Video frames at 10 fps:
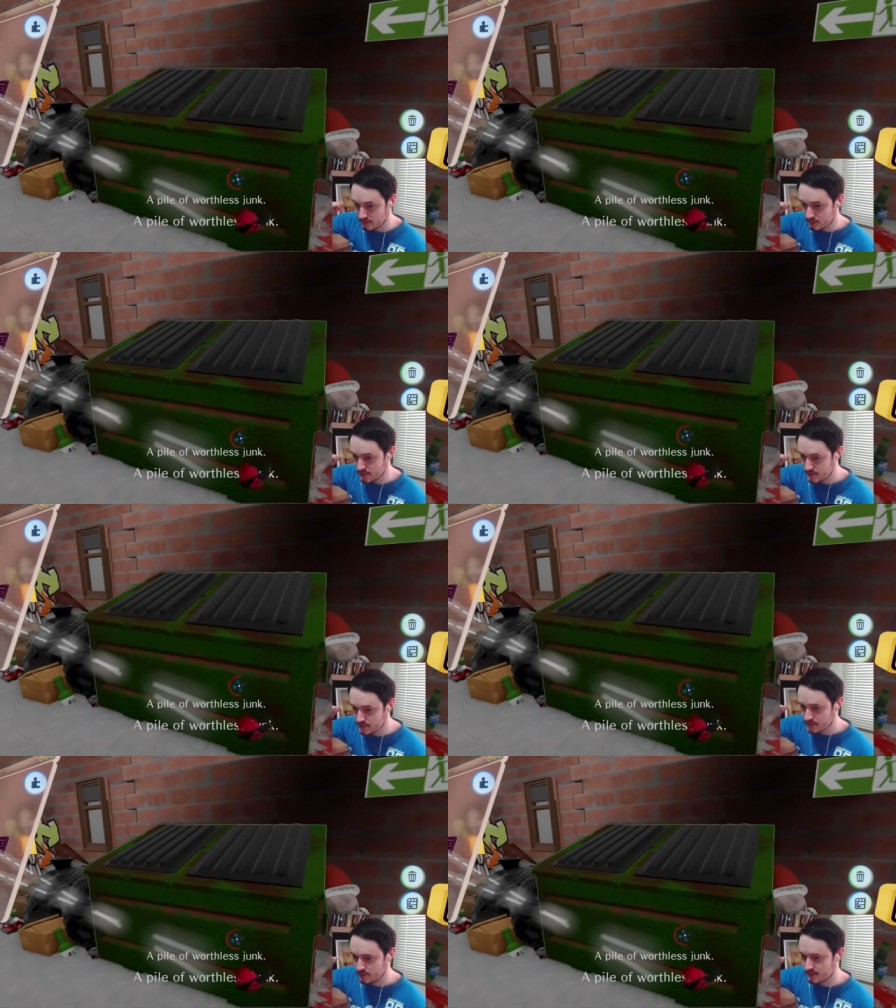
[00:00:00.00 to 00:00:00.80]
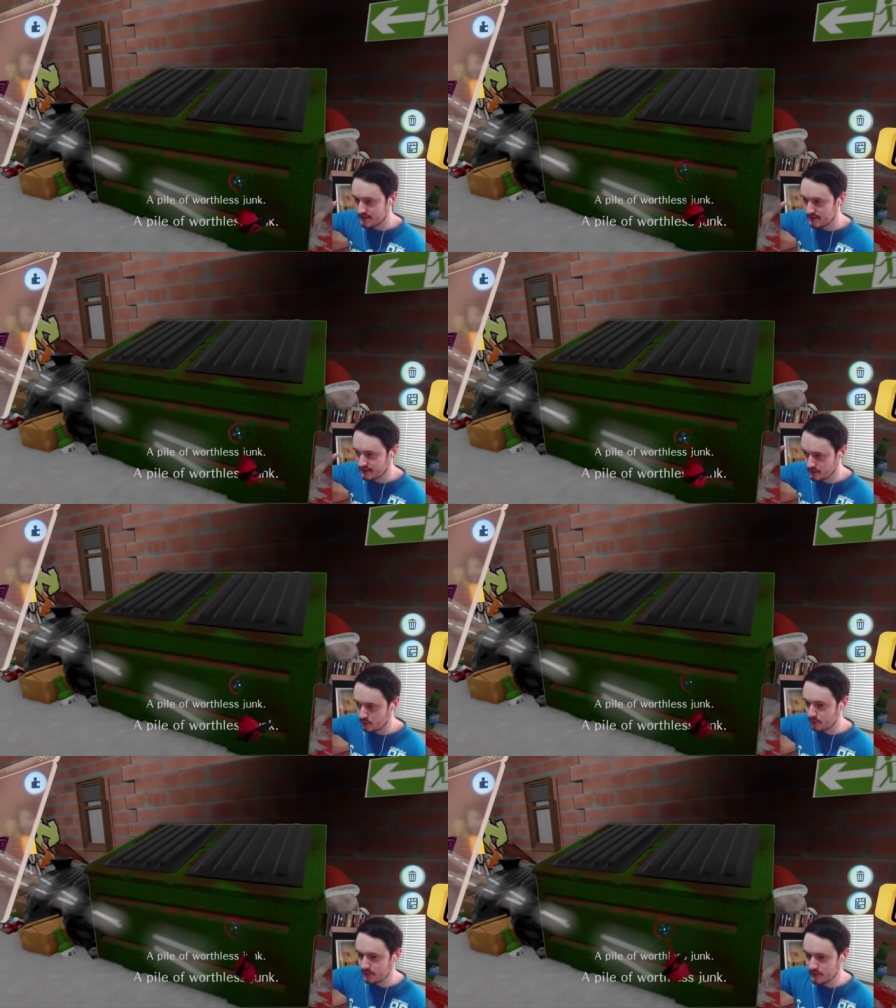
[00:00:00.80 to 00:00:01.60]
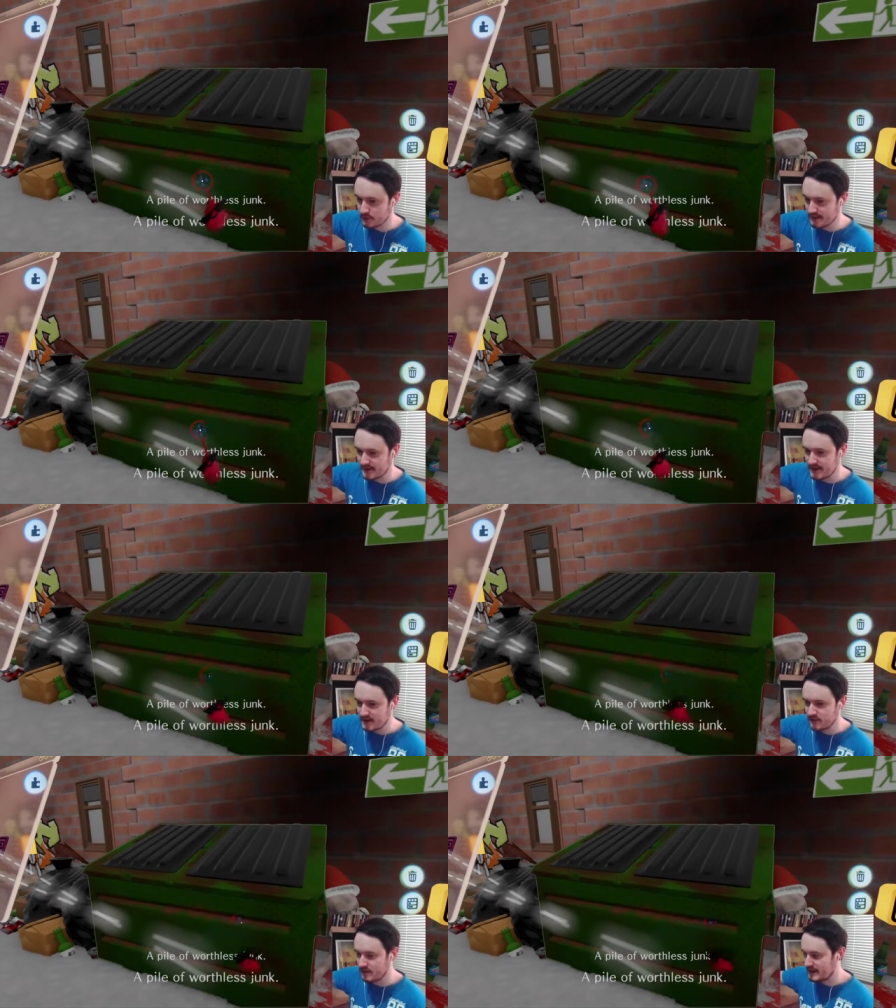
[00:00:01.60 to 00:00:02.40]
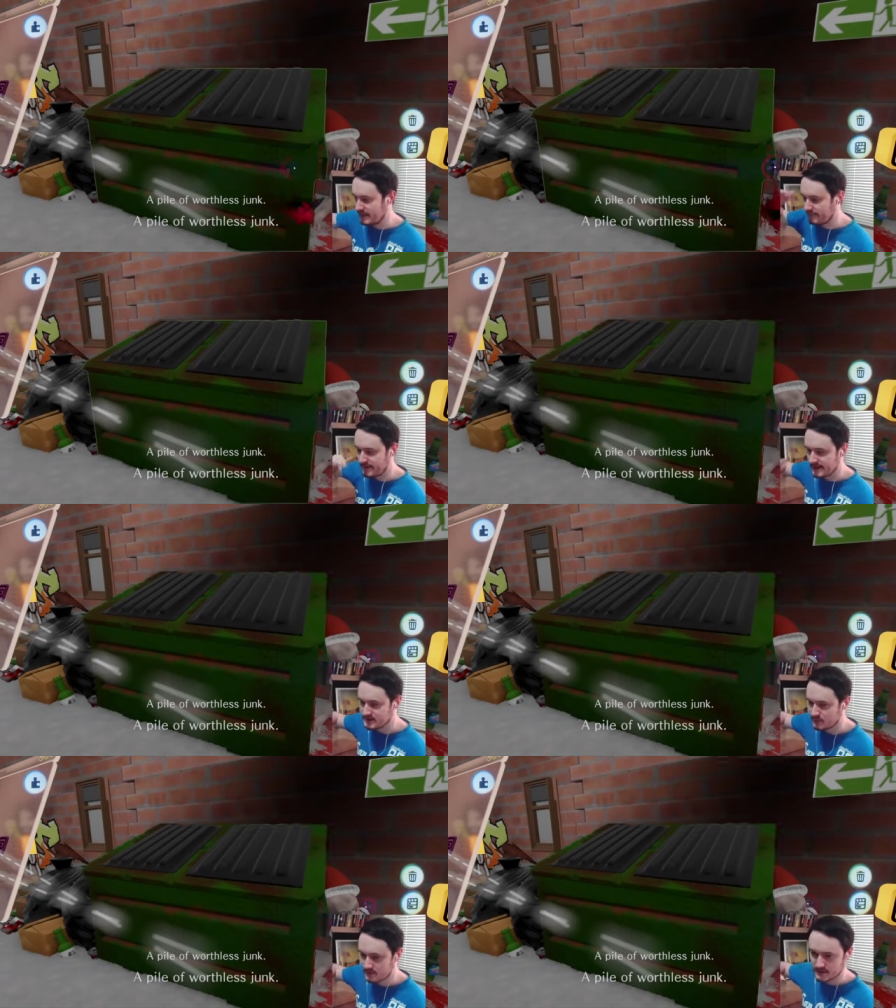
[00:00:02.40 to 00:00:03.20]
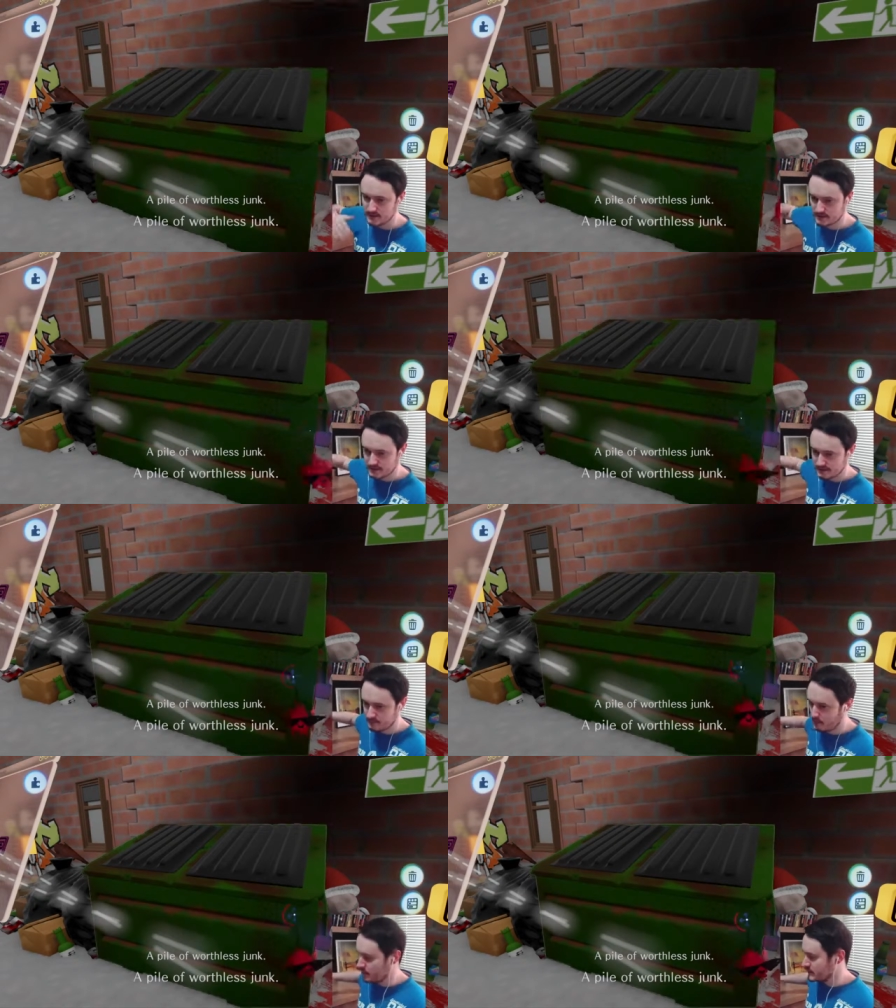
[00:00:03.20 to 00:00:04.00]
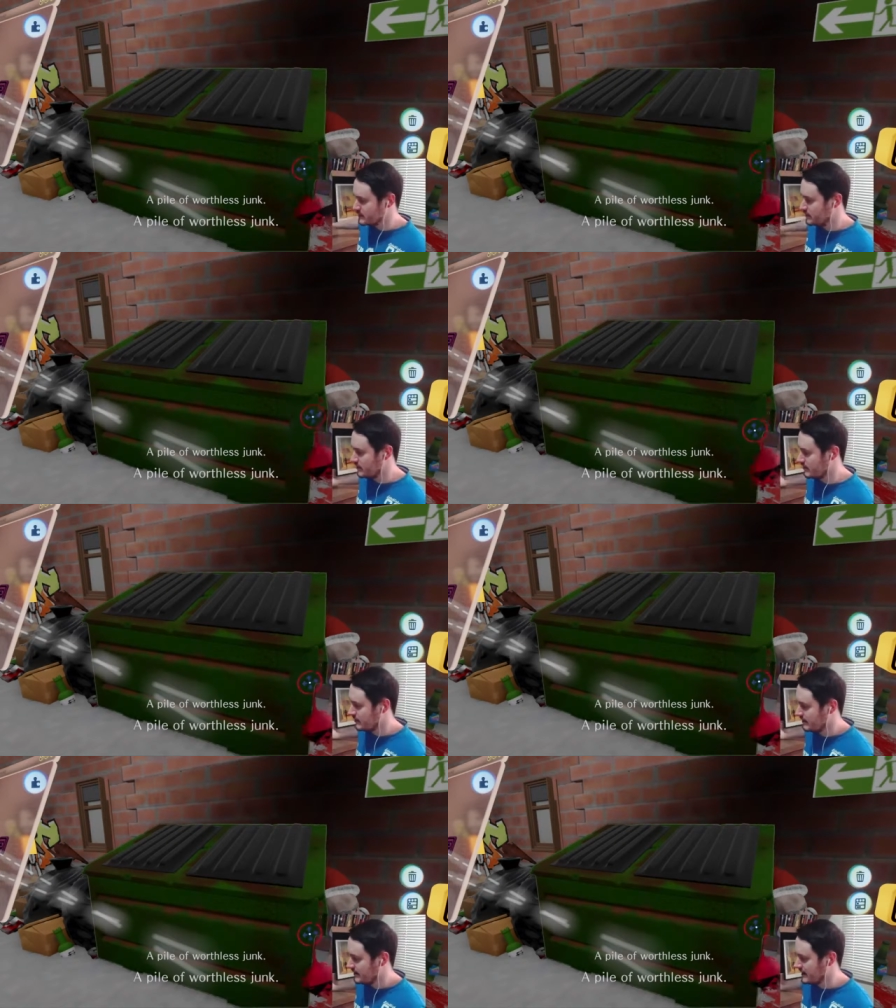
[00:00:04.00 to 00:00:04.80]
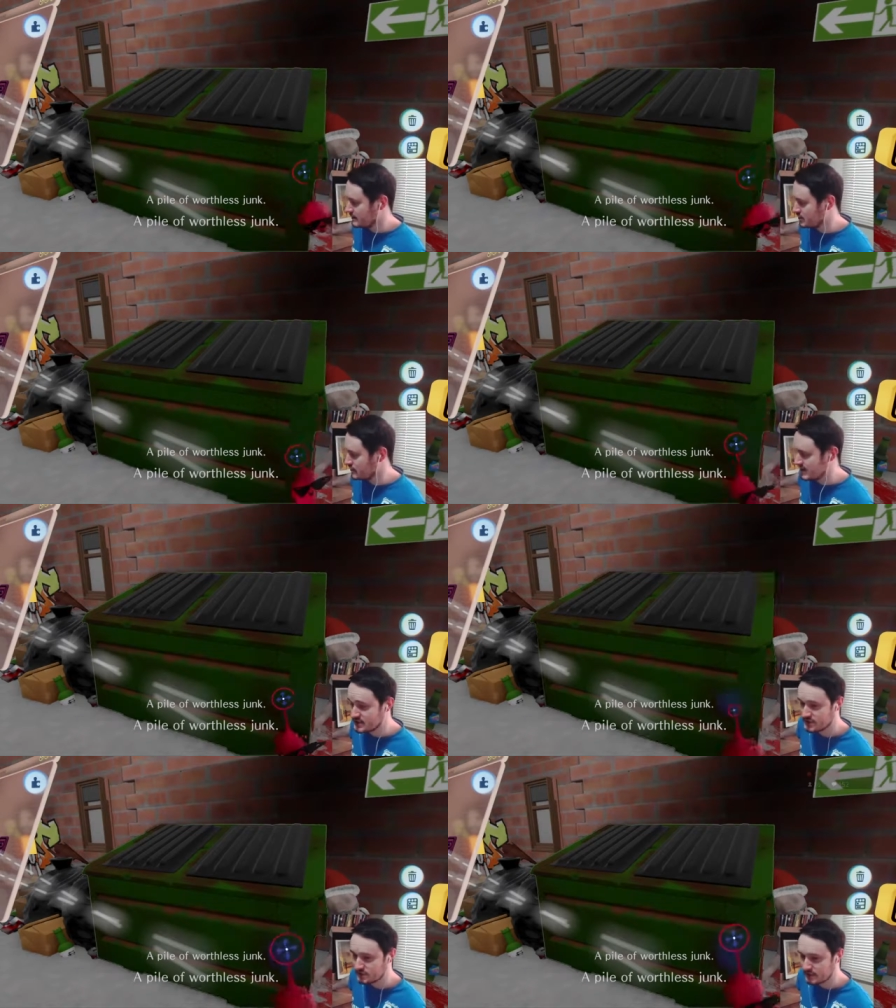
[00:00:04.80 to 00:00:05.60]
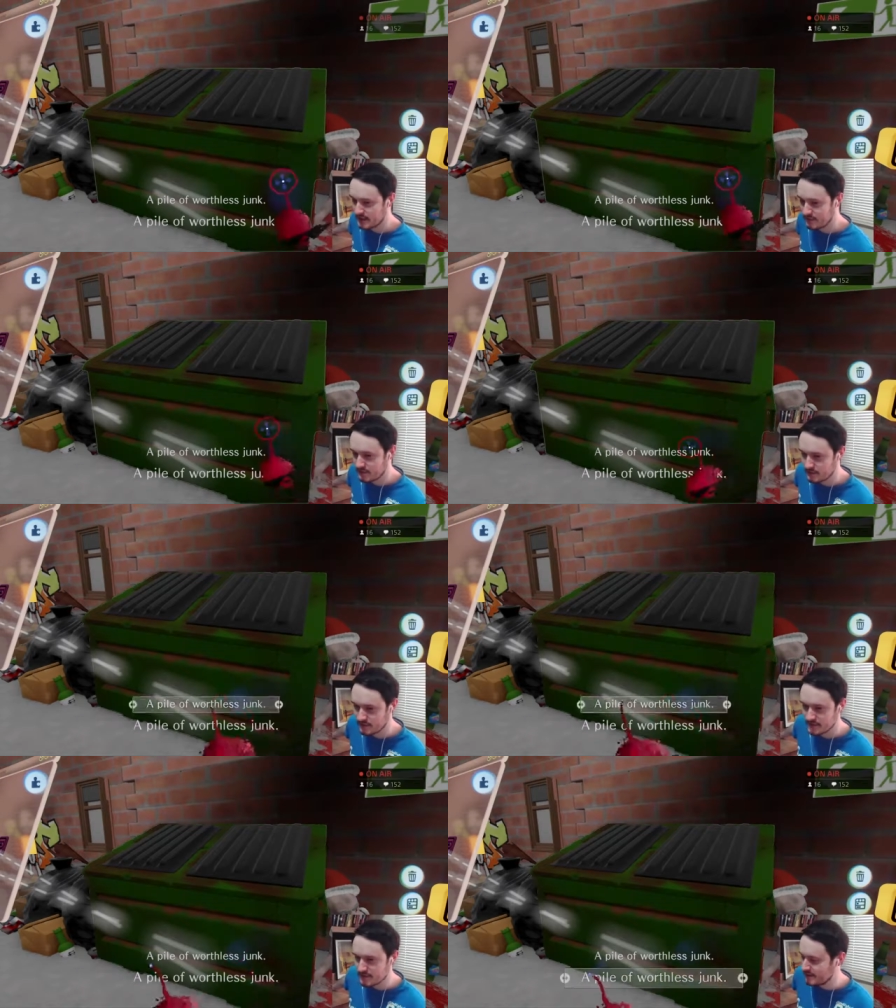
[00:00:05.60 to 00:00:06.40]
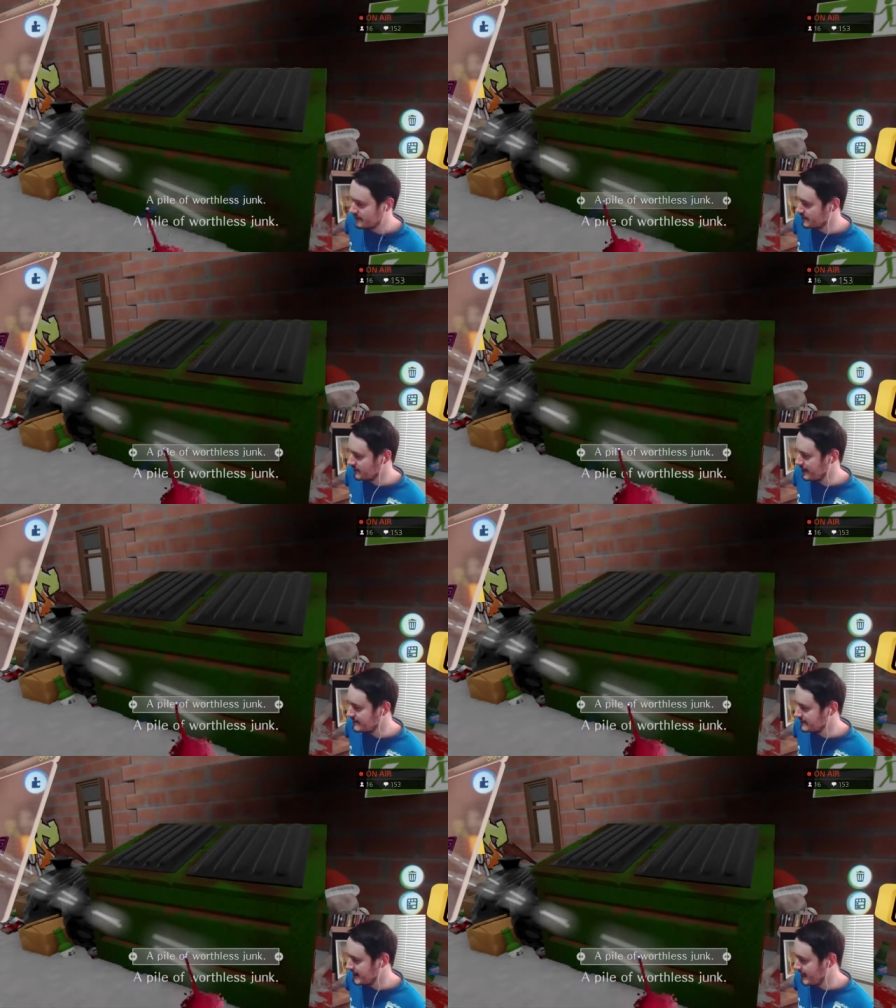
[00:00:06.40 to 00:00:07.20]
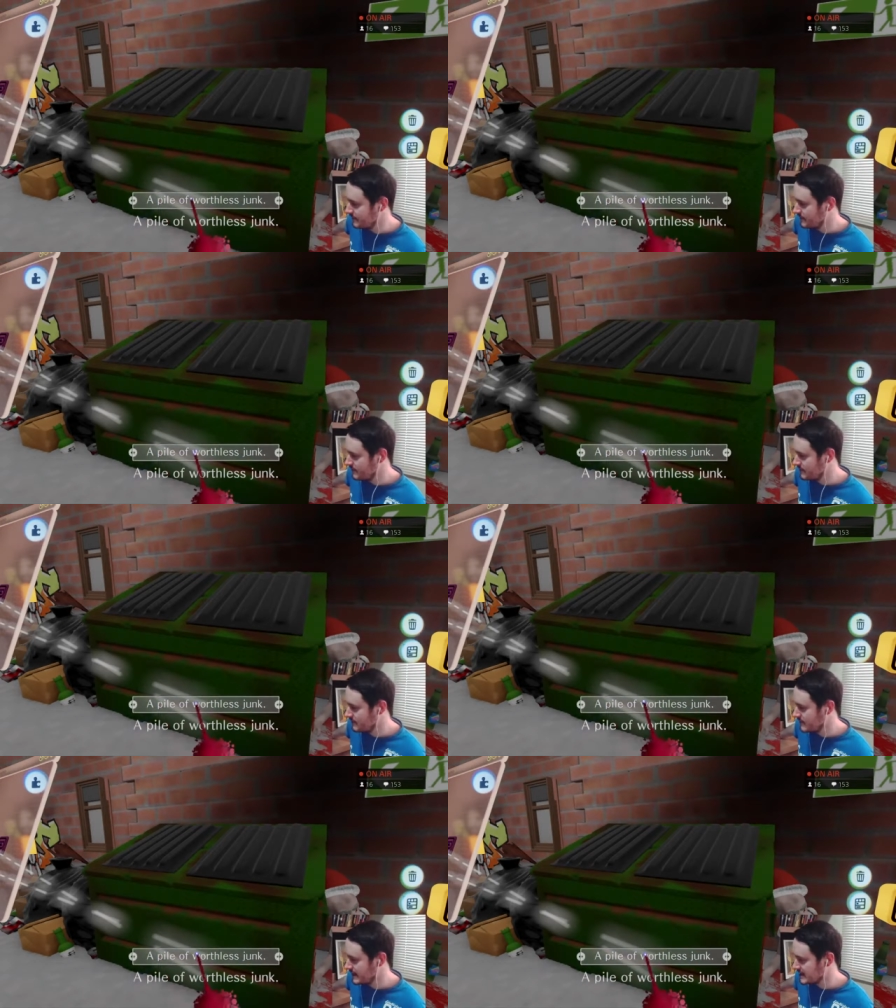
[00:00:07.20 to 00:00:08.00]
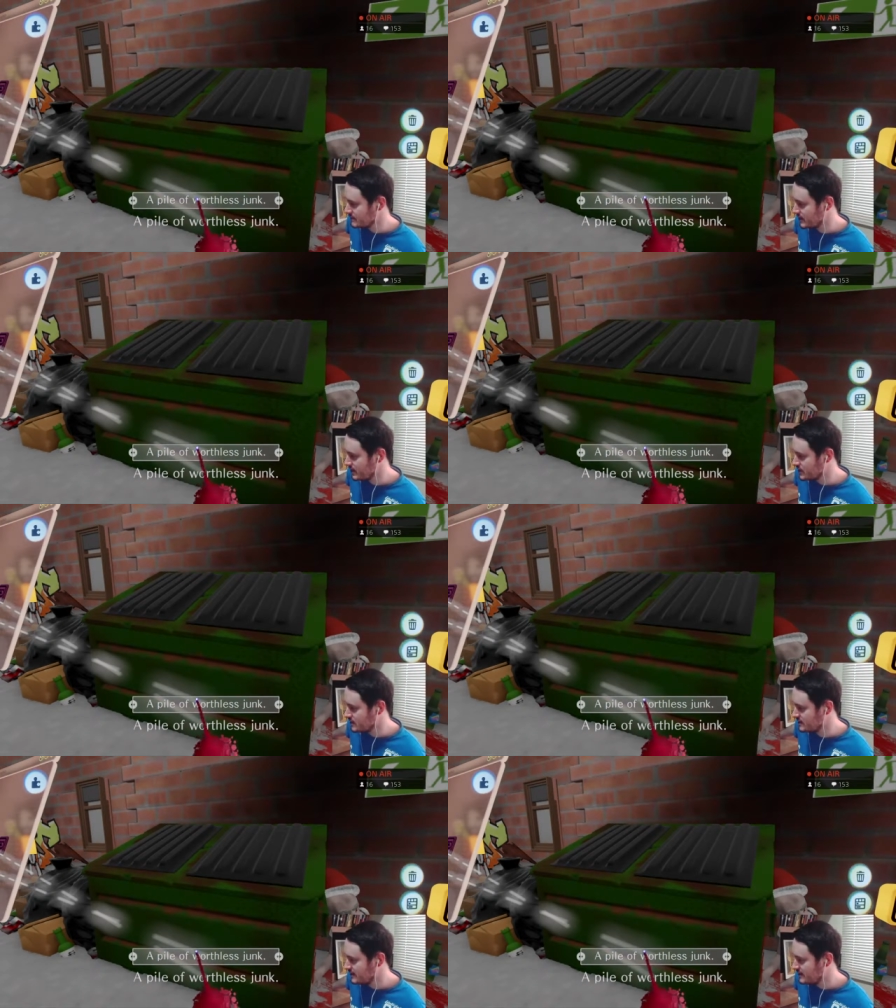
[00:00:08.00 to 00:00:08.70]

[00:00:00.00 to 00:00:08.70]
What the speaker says: noticed you, where they can go for you and attack you, and then a phase where they pause. But I'm sure Redstool will give you a really in-depth explanation.